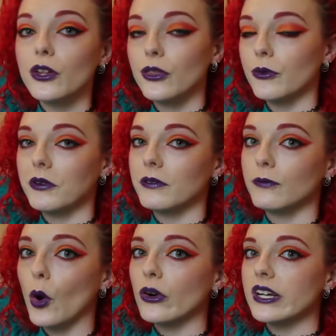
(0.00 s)
through a
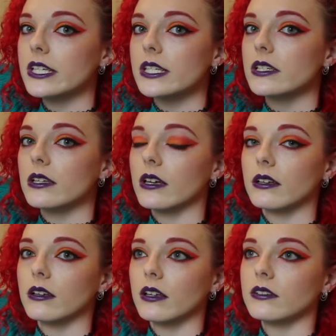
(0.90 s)
forest
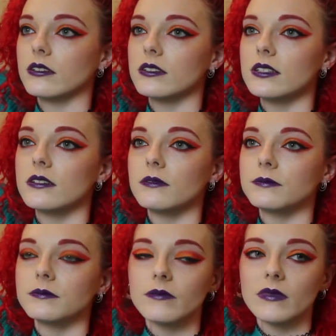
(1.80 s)
and
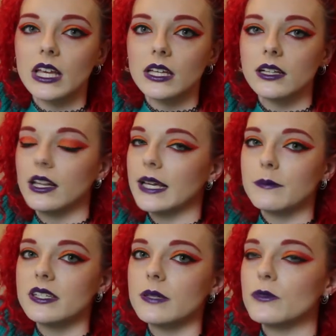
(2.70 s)

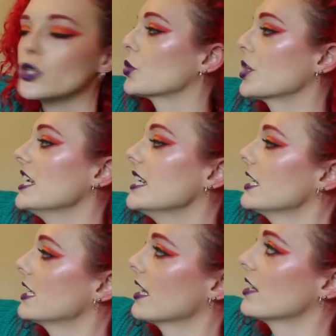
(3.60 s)
climb some
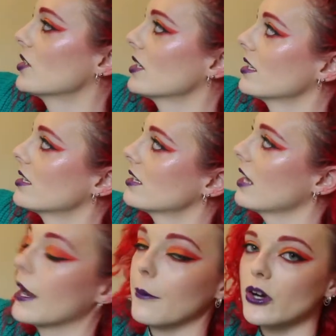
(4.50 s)
trees and just
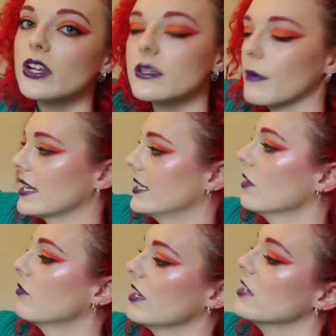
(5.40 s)
immerse
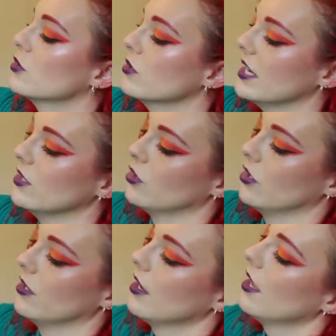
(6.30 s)
myself into
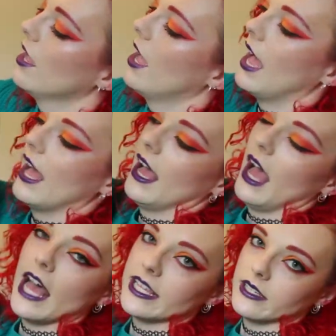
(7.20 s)
nature
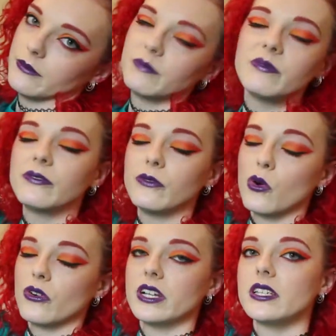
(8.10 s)
as a
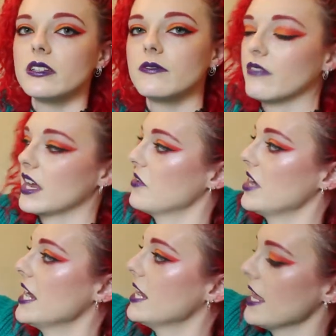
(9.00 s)
forest
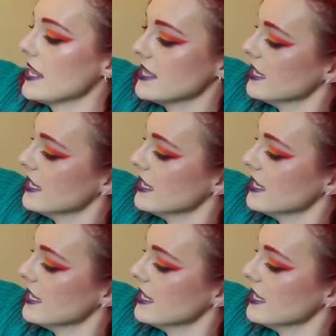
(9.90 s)
fairy in